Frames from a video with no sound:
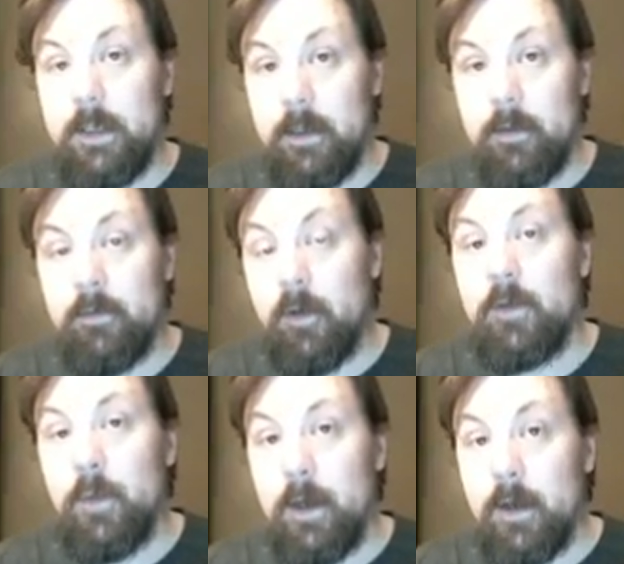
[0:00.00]
to get through all
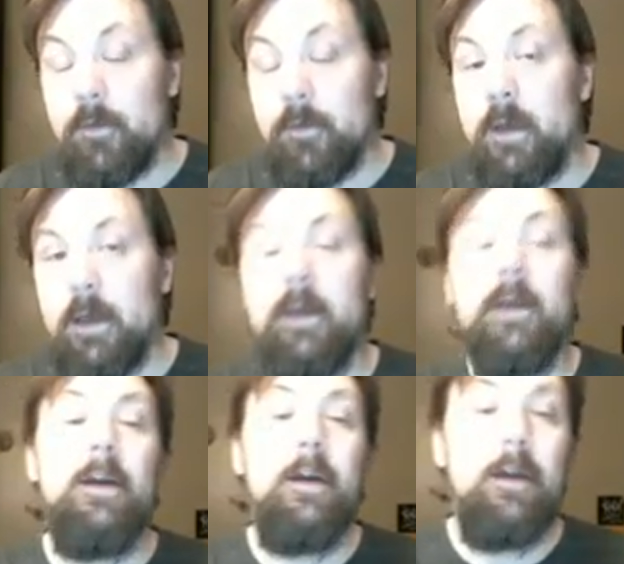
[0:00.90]
12.
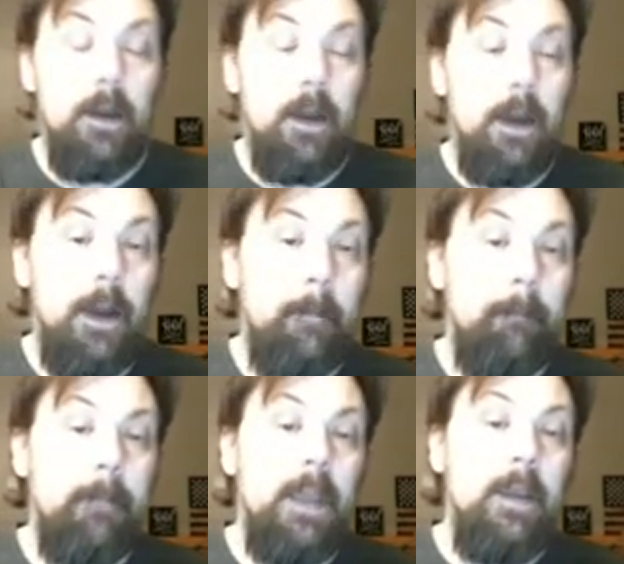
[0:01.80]

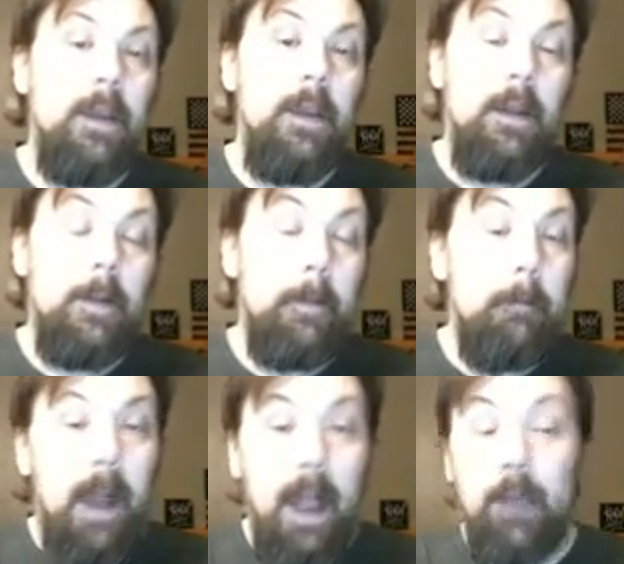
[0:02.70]

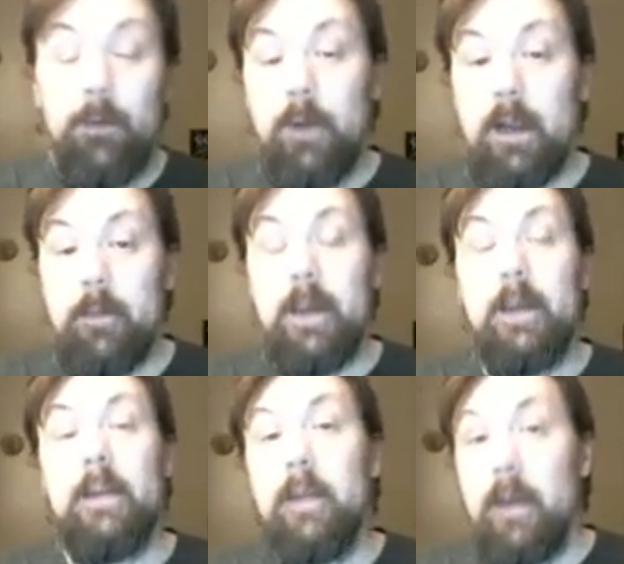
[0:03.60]
I would
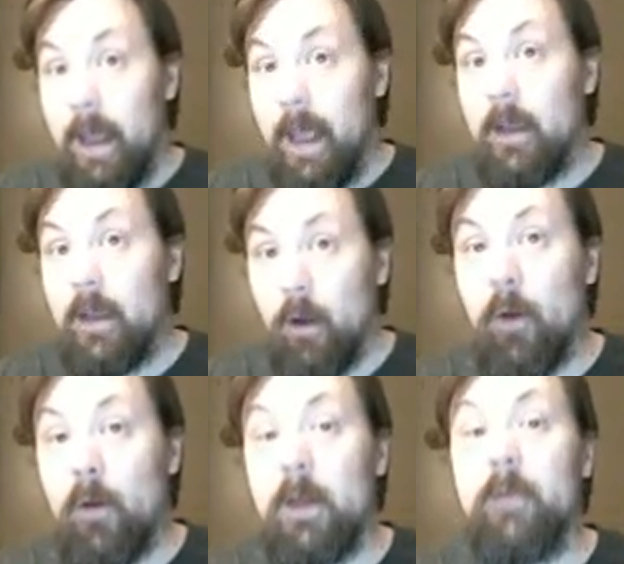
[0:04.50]
recommend a
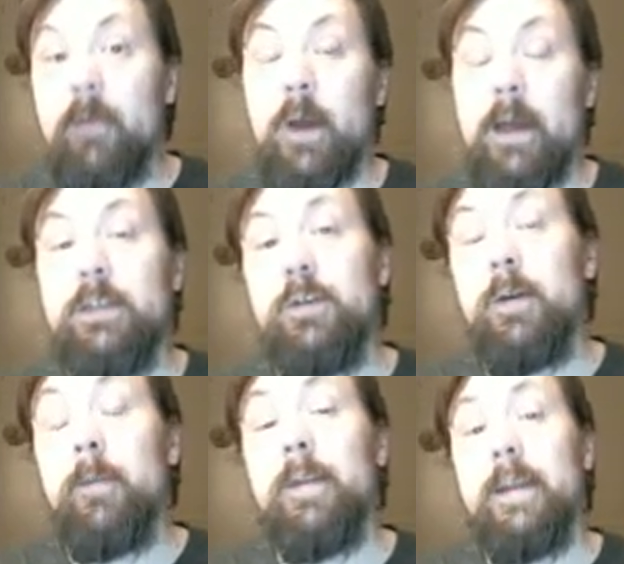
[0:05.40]
goal of trying to
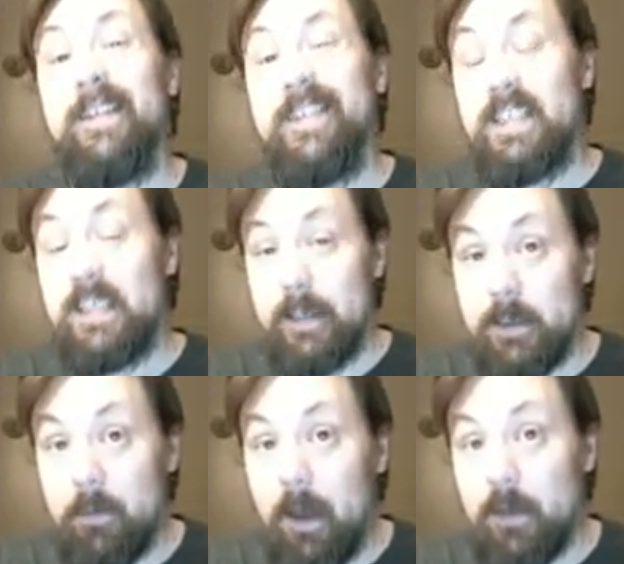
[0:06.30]
complete at least
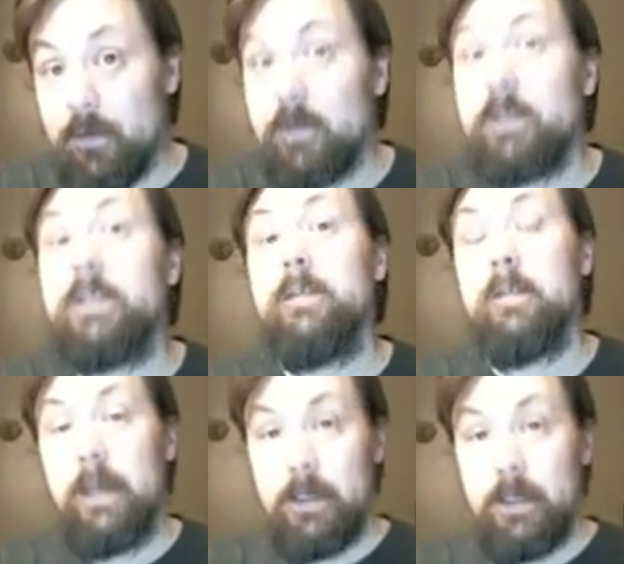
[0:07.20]
6 modules
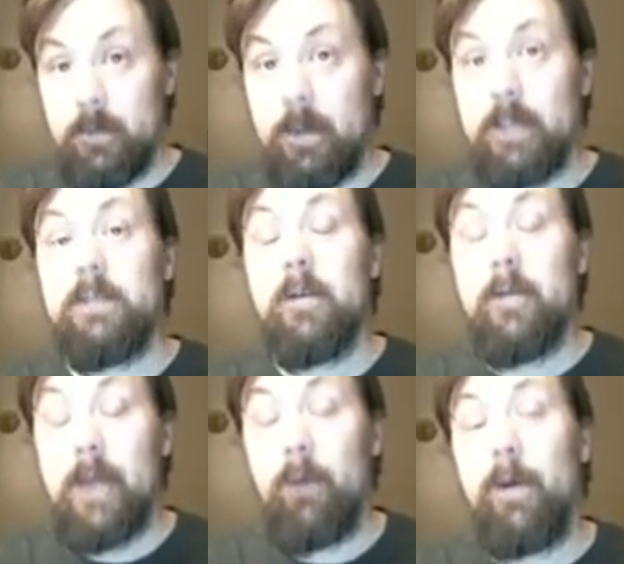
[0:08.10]
each semester,
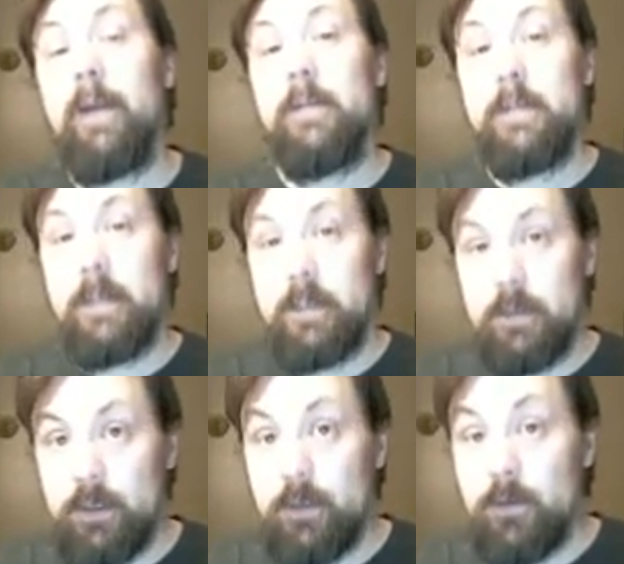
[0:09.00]
and that way it only takes
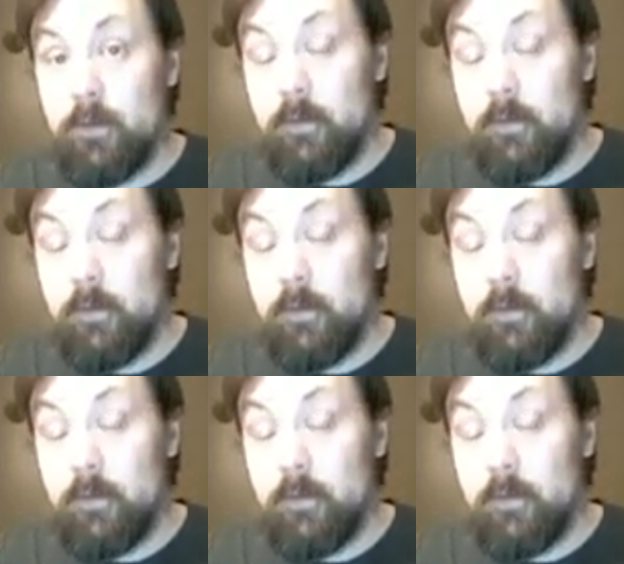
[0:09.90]
you 2.